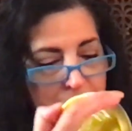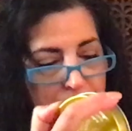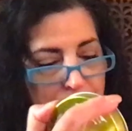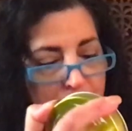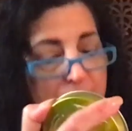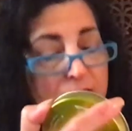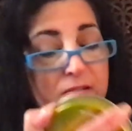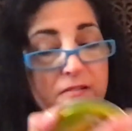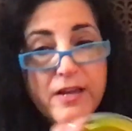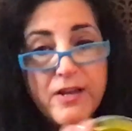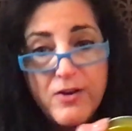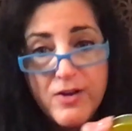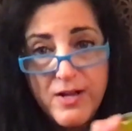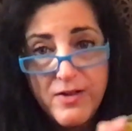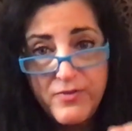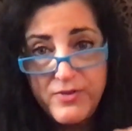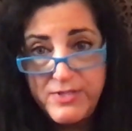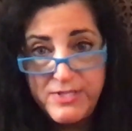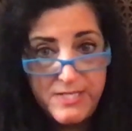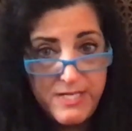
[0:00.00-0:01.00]
I don't care how
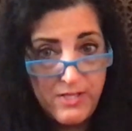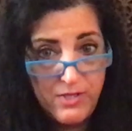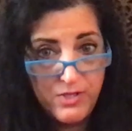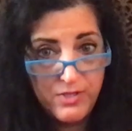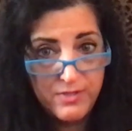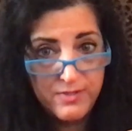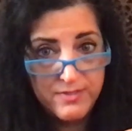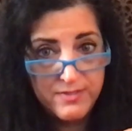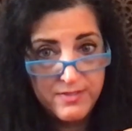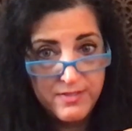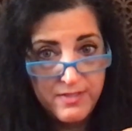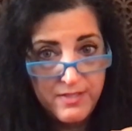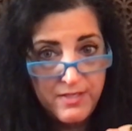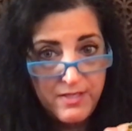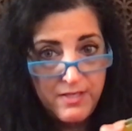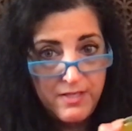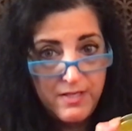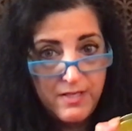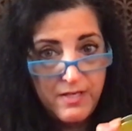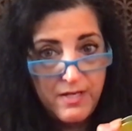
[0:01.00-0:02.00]
the tea looks.
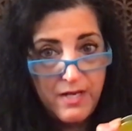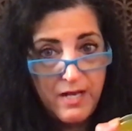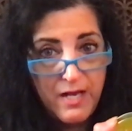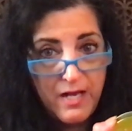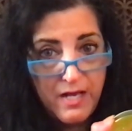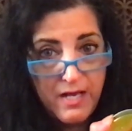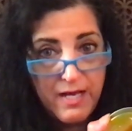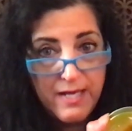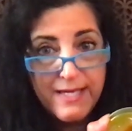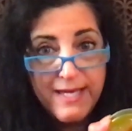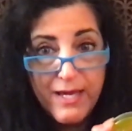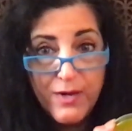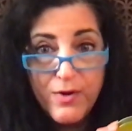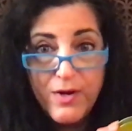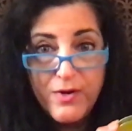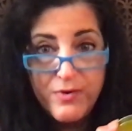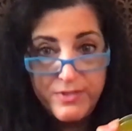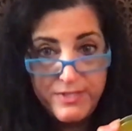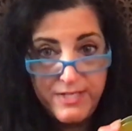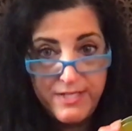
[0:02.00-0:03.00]
I care
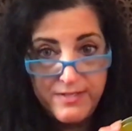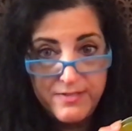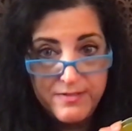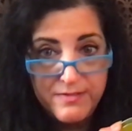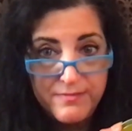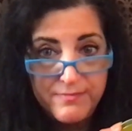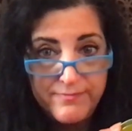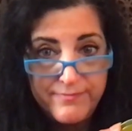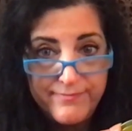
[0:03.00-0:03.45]
how it tastes.